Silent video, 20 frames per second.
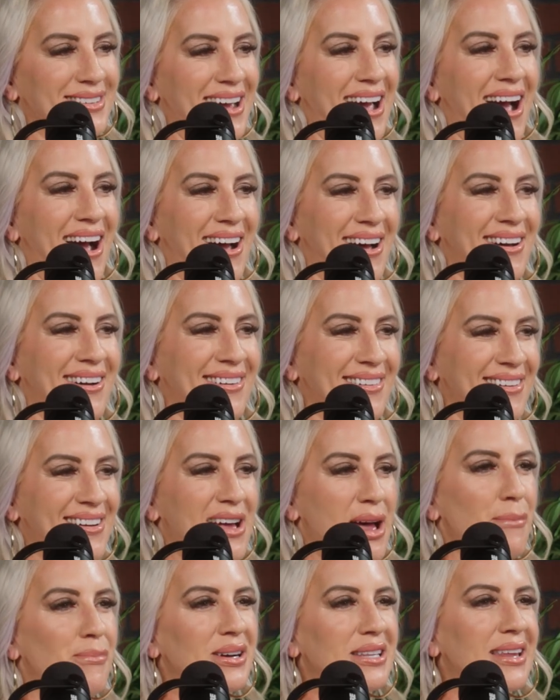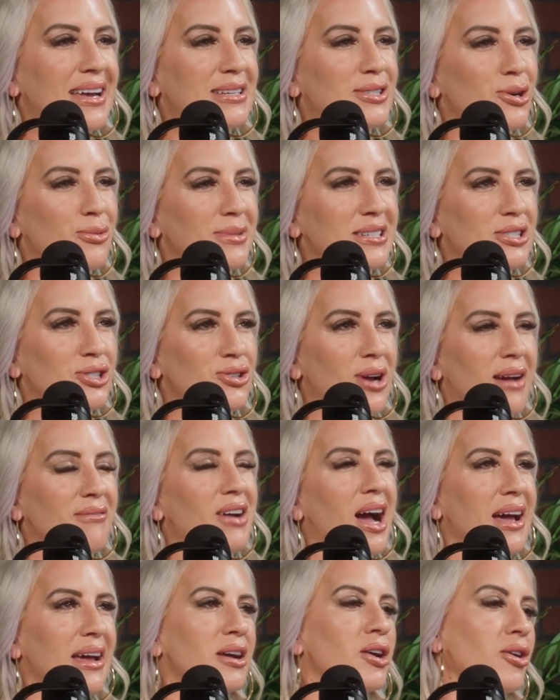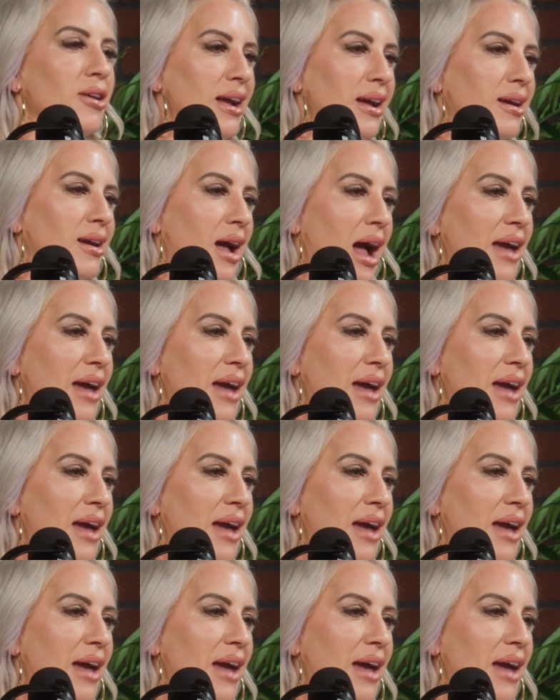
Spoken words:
yeah. But like, don't we strive? I agree.